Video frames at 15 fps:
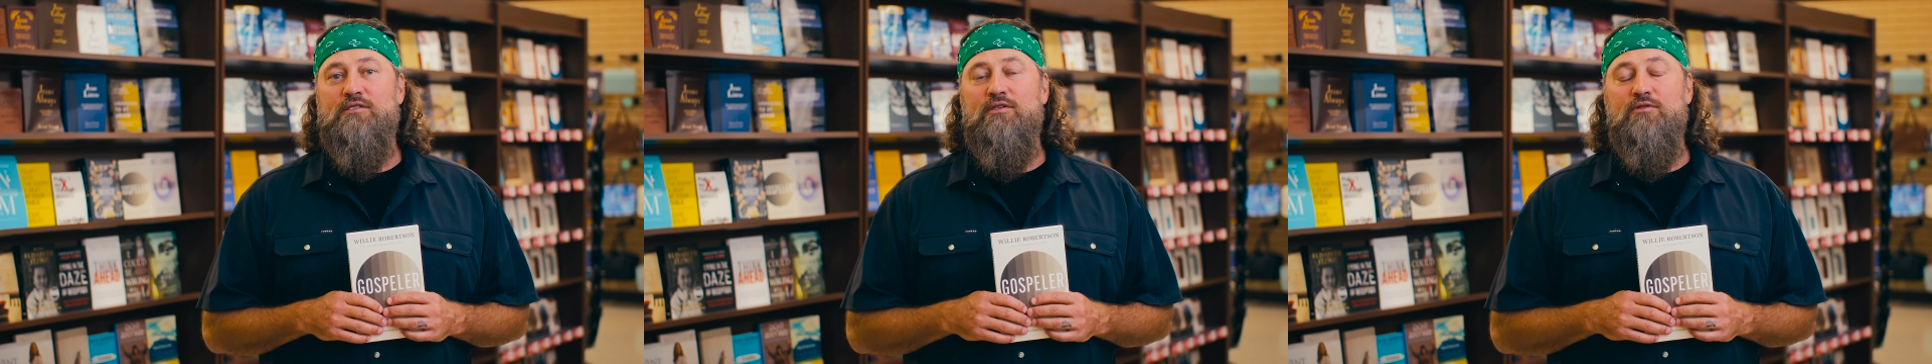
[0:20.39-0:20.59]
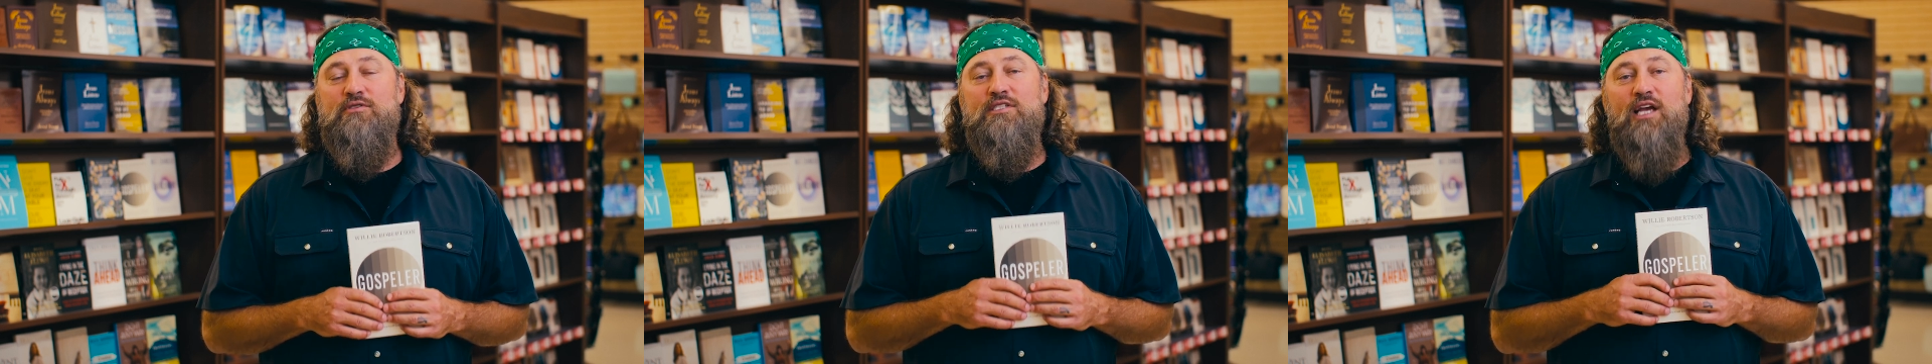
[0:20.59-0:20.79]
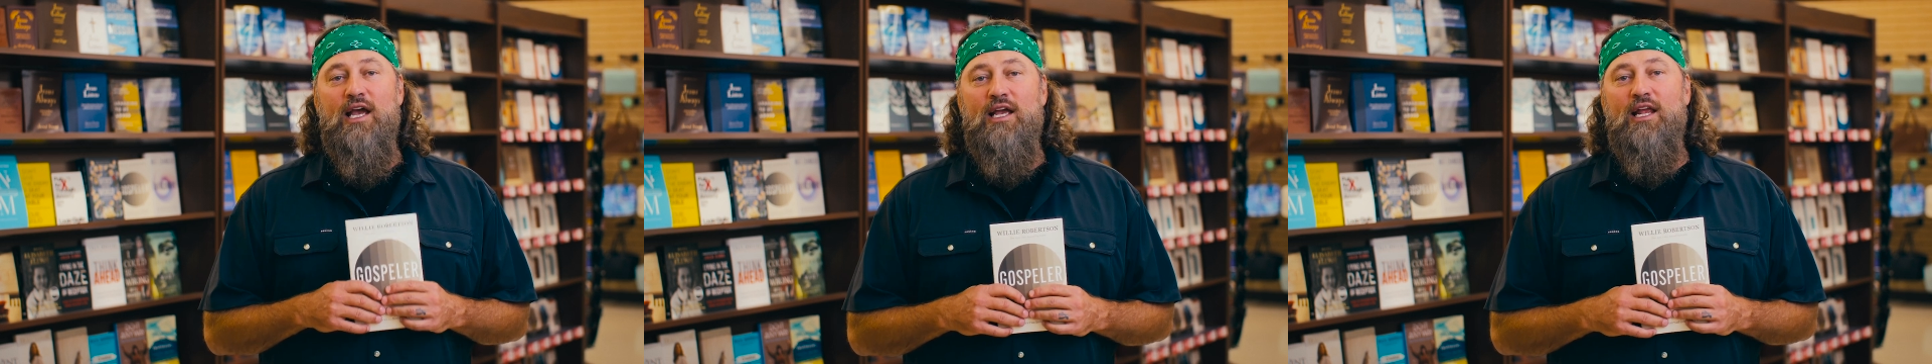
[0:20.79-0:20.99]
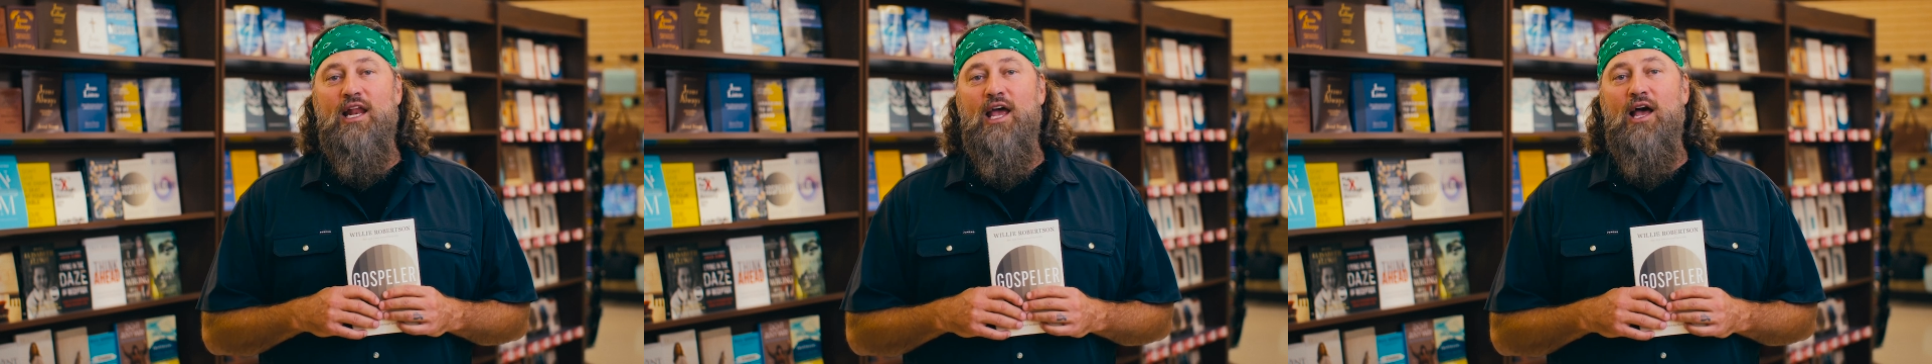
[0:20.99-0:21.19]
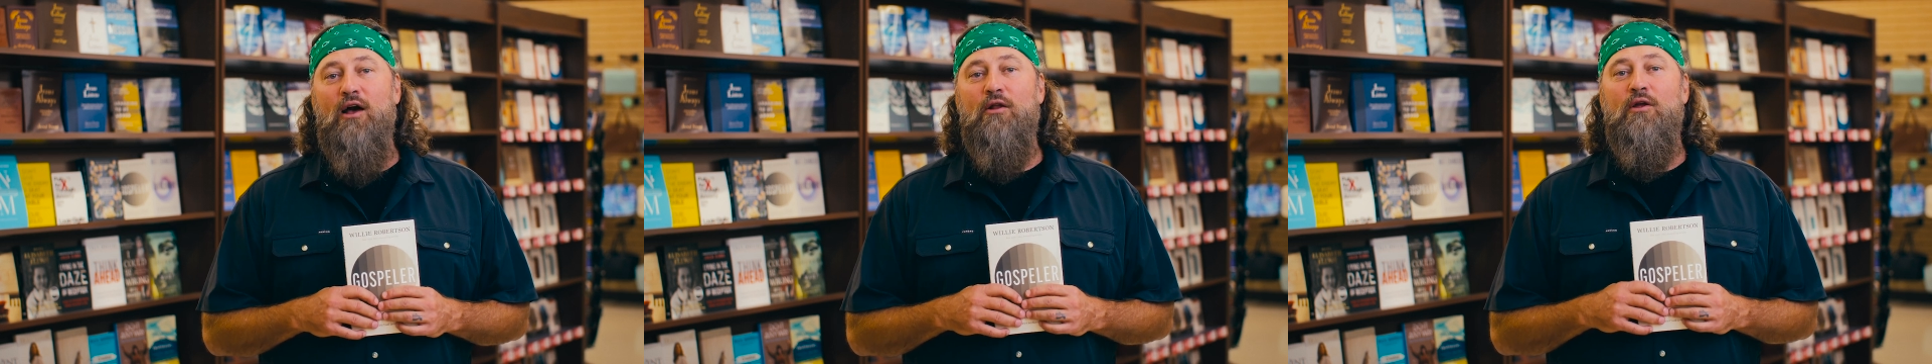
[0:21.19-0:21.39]
So check it
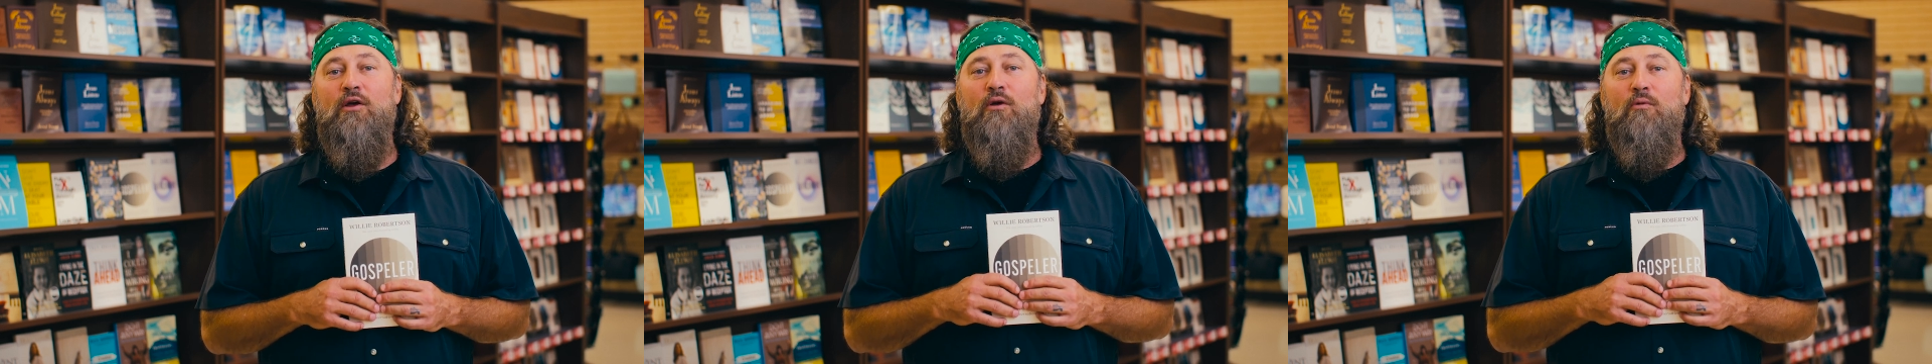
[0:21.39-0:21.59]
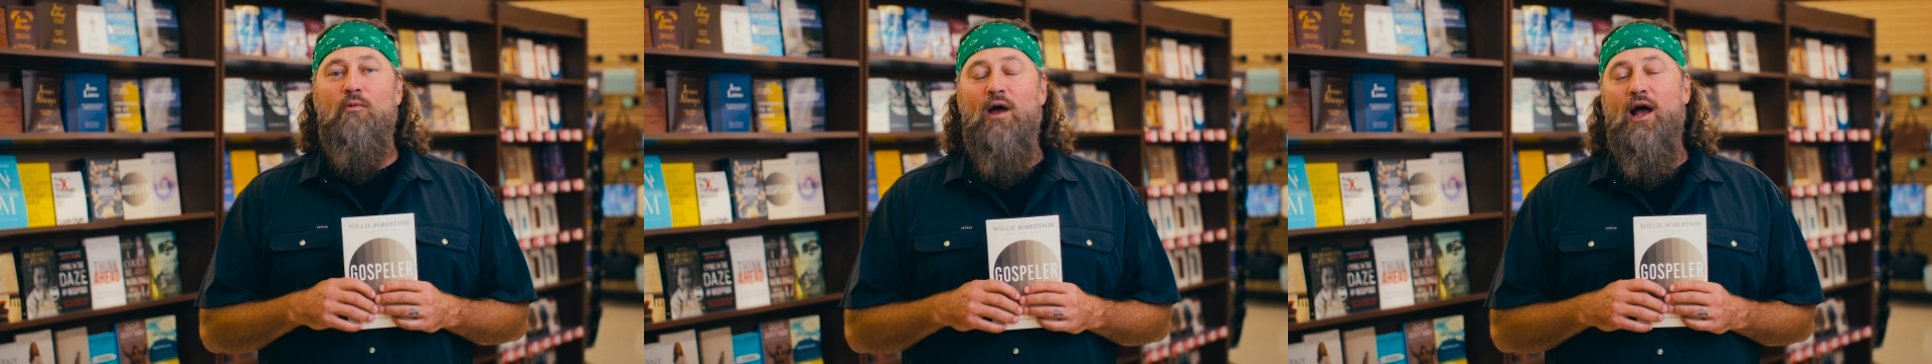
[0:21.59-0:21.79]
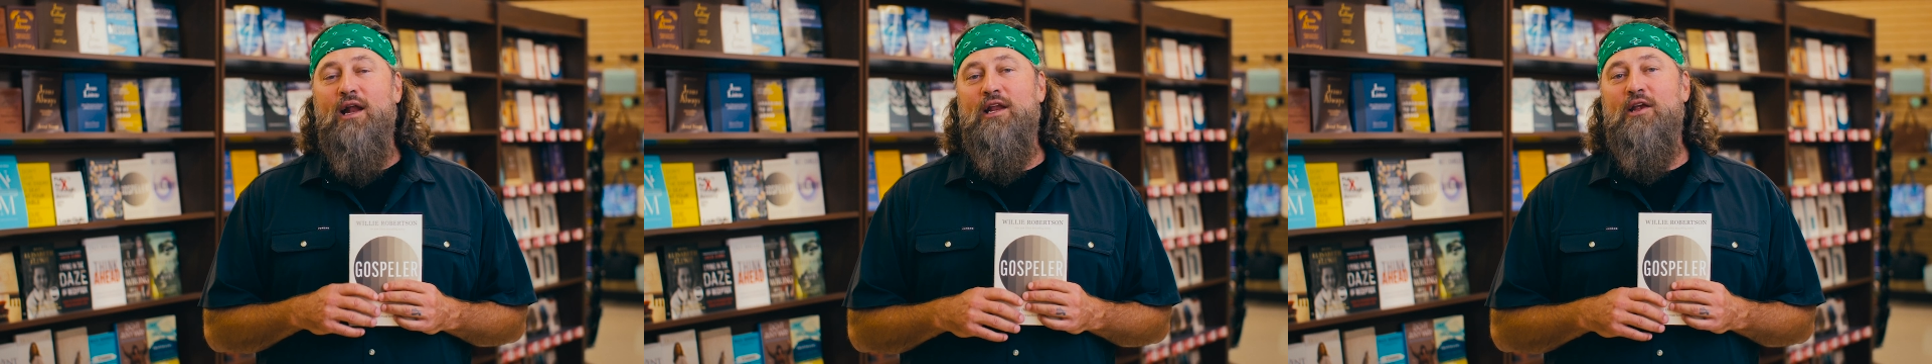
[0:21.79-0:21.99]
out right